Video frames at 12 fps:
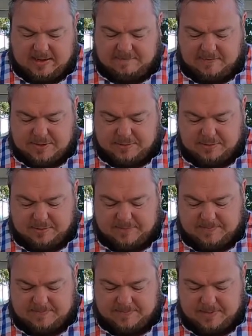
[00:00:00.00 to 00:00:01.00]
in verse
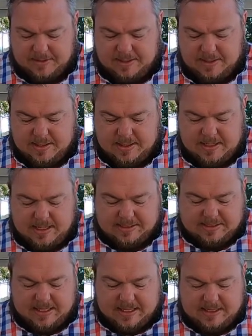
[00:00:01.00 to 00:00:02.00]
1. He
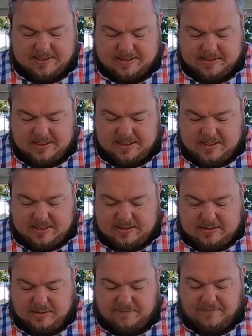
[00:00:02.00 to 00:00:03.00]
says,
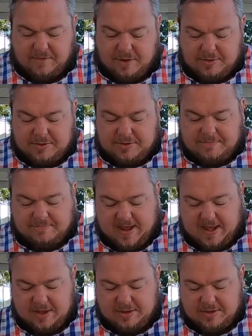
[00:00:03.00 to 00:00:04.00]
to further the
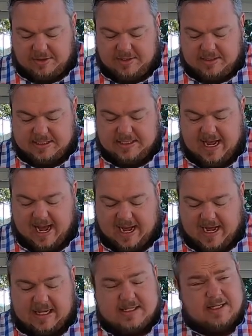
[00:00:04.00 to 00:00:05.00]
faith to
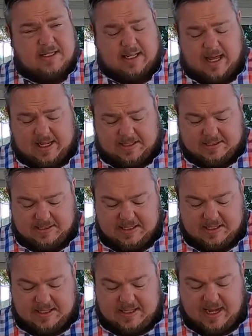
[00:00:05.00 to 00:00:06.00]
God's elect
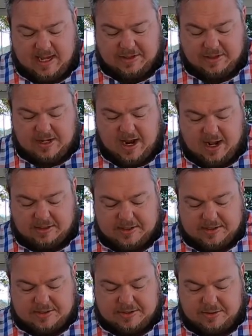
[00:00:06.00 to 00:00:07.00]
and their
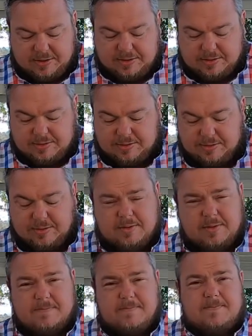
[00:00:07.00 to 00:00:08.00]
knowledge to the truth.
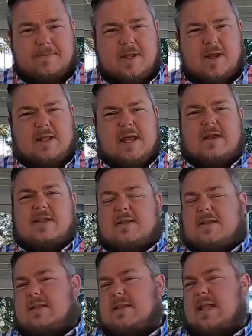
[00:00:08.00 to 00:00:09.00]
Hear
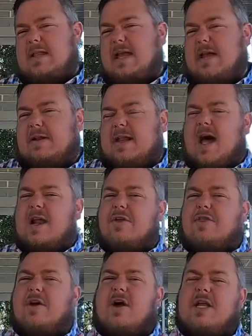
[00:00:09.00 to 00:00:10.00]
that line of
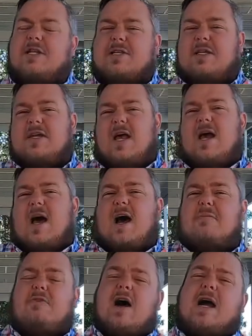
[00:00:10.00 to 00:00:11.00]
thought. He says,
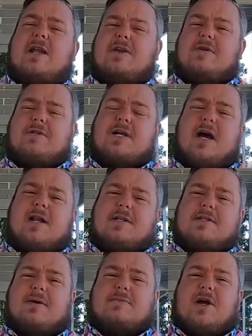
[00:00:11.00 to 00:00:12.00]
I'm writing you,
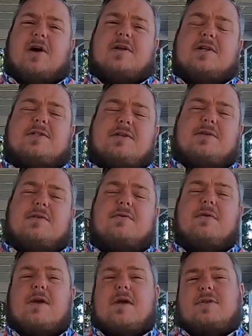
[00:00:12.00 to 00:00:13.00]
Titus. I'm talking to you
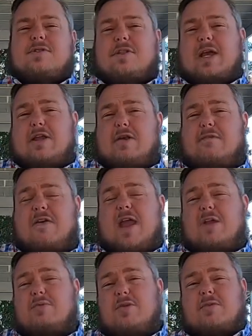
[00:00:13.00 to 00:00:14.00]
so that your
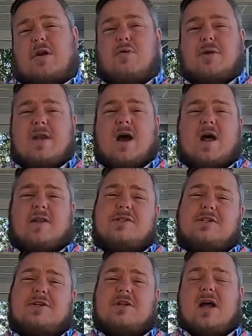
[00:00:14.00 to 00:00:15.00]
faith will grow in
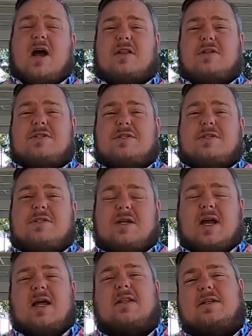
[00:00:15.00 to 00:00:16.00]
knowledge and your knowledge to
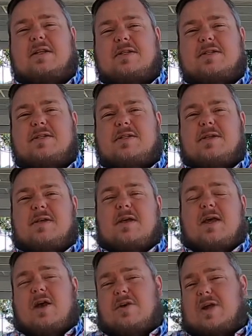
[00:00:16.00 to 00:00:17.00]
godliness.
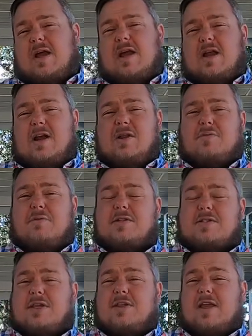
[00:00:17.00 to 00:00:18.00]
In other
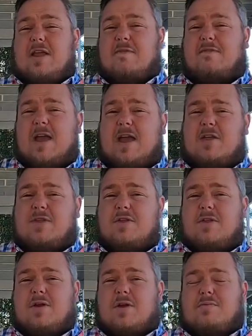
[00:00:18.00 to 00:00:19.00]
words, so that your faith
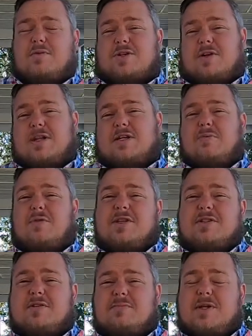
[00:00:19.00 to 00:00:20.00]
will turn into
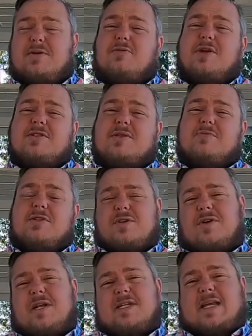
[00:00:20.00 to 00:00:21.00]
wisdom and your wisdom will
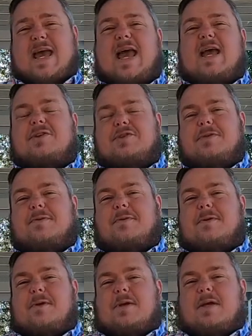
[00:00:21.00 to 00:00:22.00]
turn into
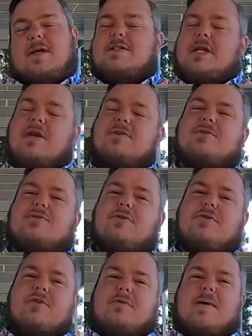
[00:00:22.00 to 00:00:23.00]
action. See, here's the
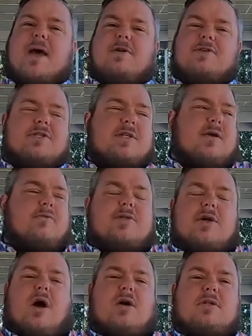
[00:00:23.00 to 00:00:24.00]
truth of the matter. Just like we
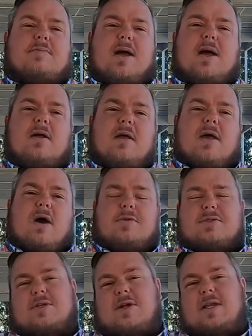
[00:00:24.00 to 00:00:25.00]
talked about
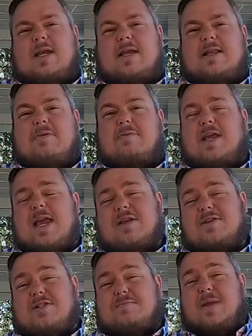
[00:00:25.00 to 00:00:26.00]
on Sunday, that we
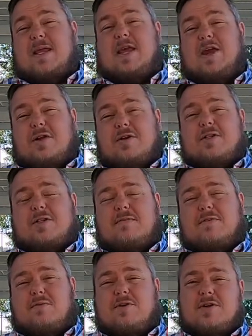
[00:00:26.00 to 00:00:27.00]
can't just be hearers of
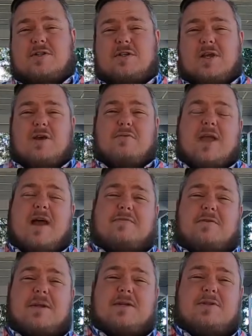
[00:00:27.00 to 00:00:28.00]
the words. We have
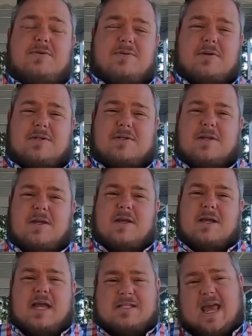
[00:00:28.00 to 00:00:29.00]
to be doers.
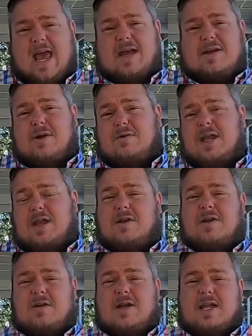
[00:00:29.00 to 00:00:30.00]
It's echoed
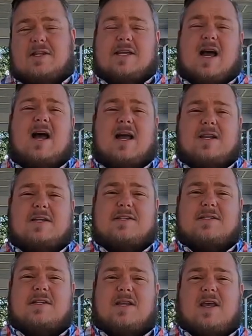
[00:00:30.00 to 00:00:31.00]
here in
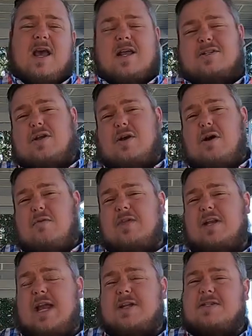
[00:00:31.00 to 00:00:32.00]
Titus. And so over the
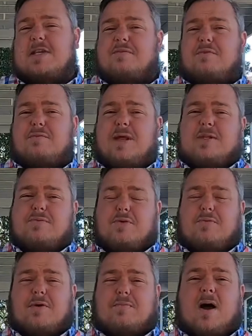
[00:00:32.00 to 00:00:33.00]
next several weeks, we
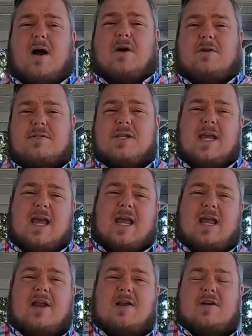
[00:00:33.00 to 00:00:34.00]
want to pause and
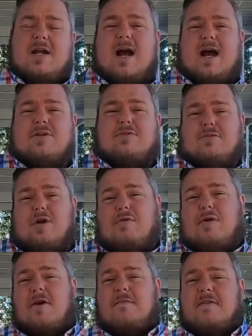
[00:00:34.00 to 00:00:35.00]
hear God grow
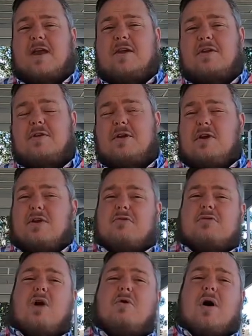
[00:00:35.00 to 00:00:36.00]
our faith,
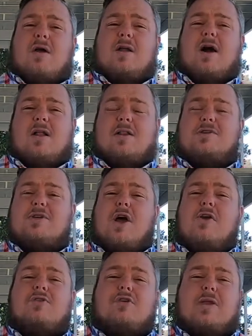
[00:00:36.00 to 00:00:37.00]
grow our
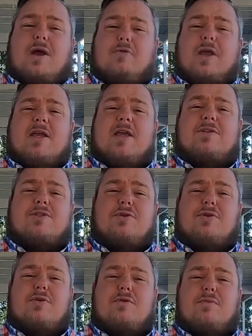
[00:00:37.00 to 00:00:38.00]
knowledge so that we can
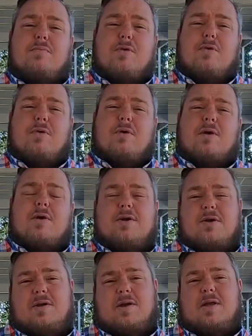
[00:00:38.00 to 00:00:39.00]
do more
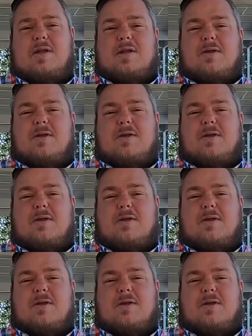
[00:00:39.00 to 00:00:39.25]
good.